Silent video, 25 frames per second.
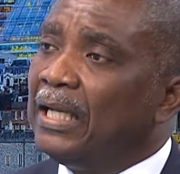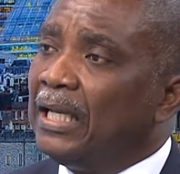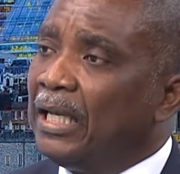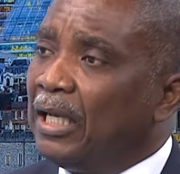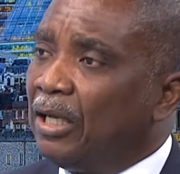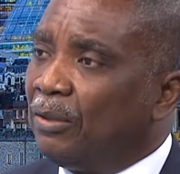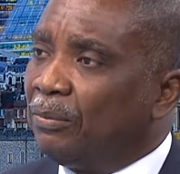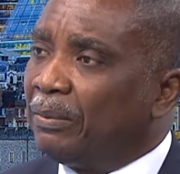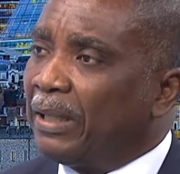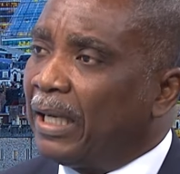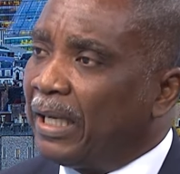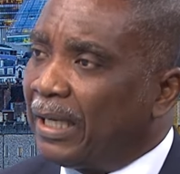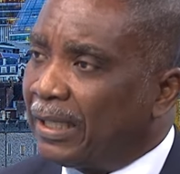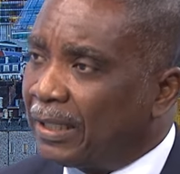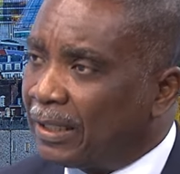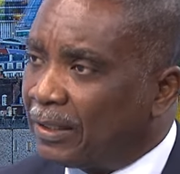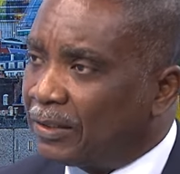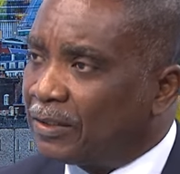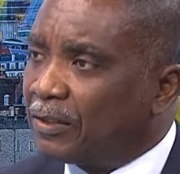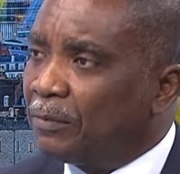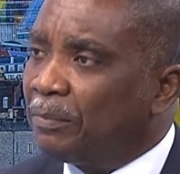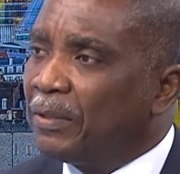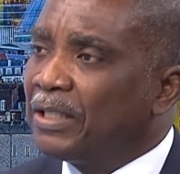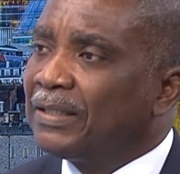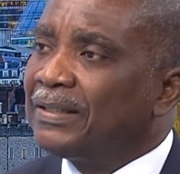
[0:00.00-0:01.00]
if our
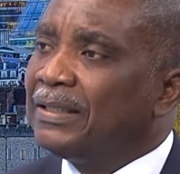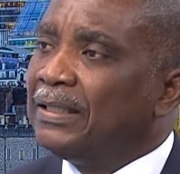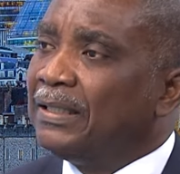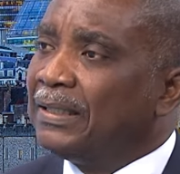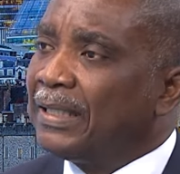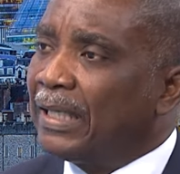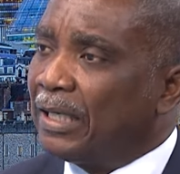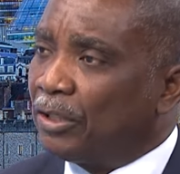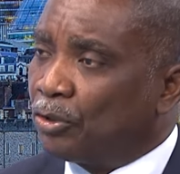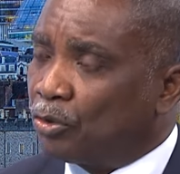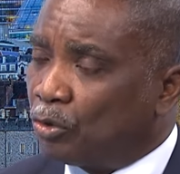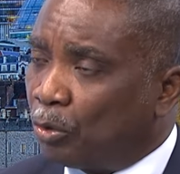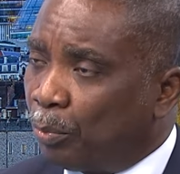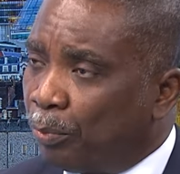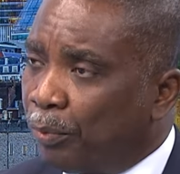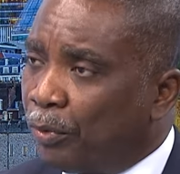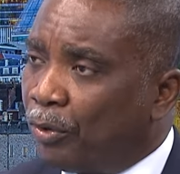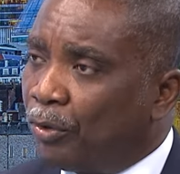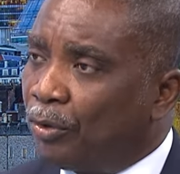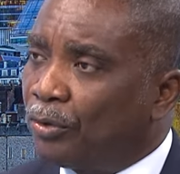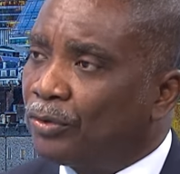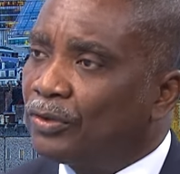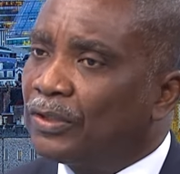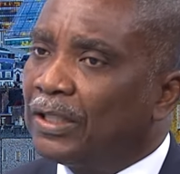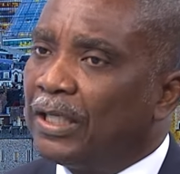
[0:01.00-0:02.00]
customers need our
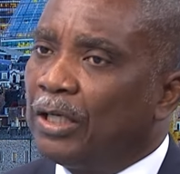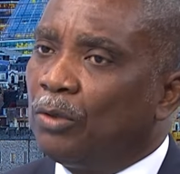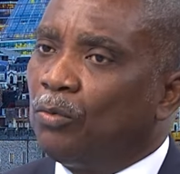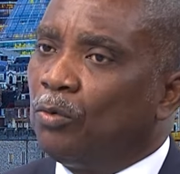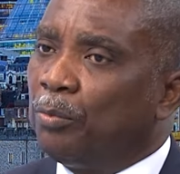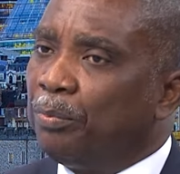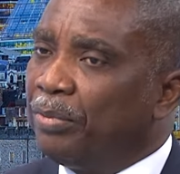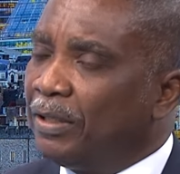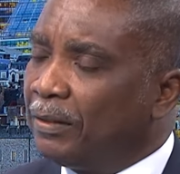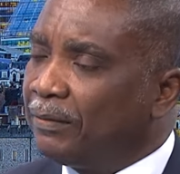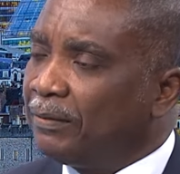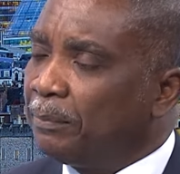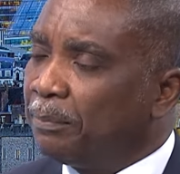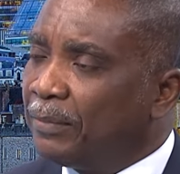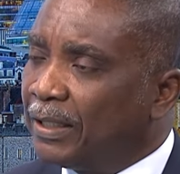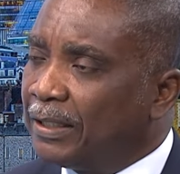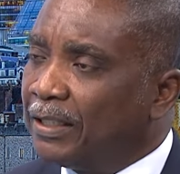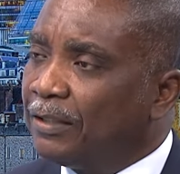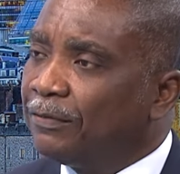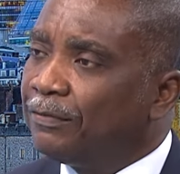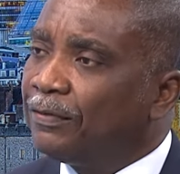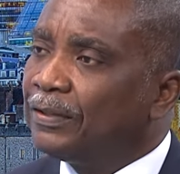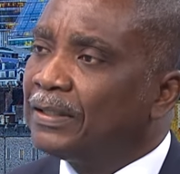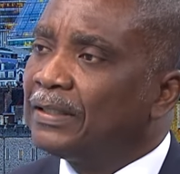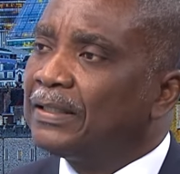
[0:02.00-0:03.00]
support, it will
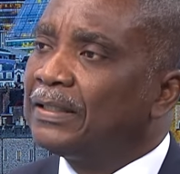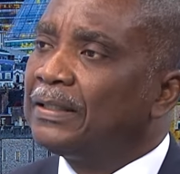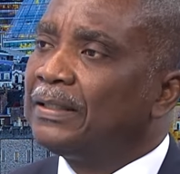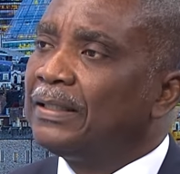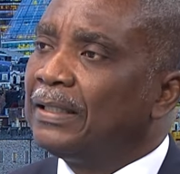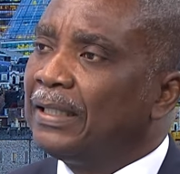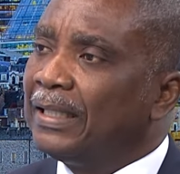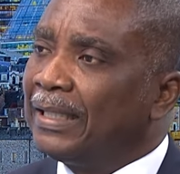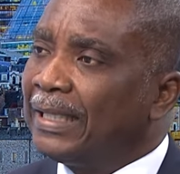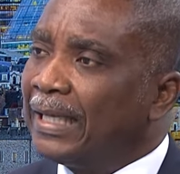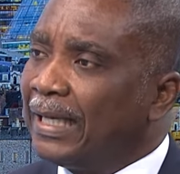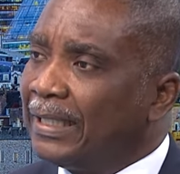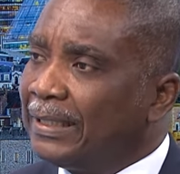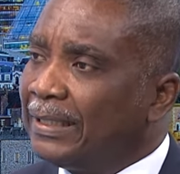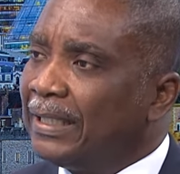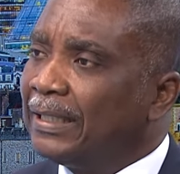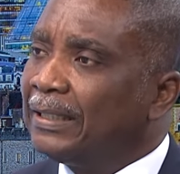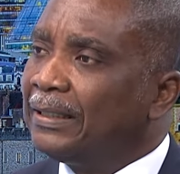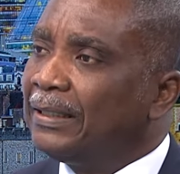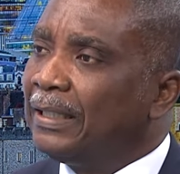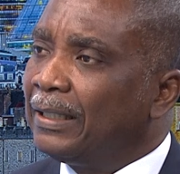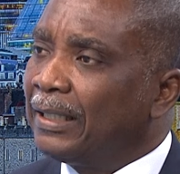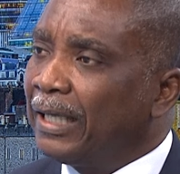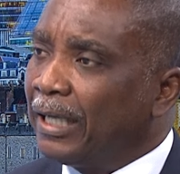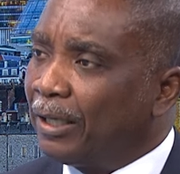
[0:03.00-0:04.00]
benefit the
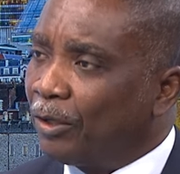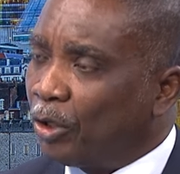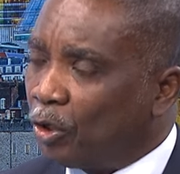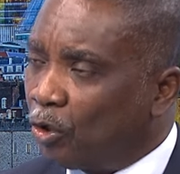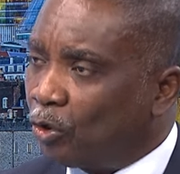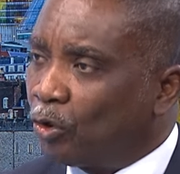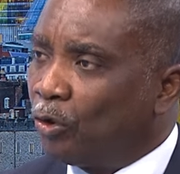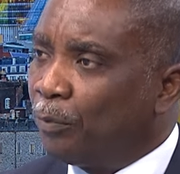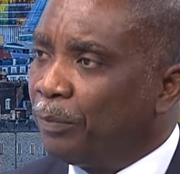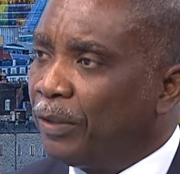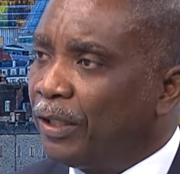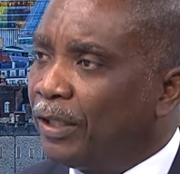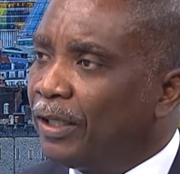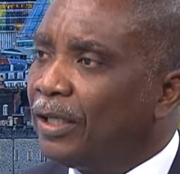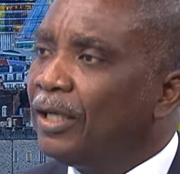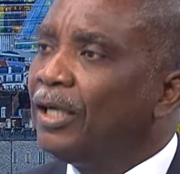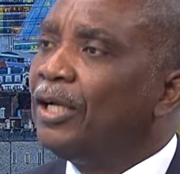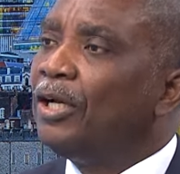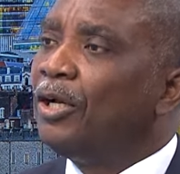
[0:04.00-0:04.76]
Ghanaian economy,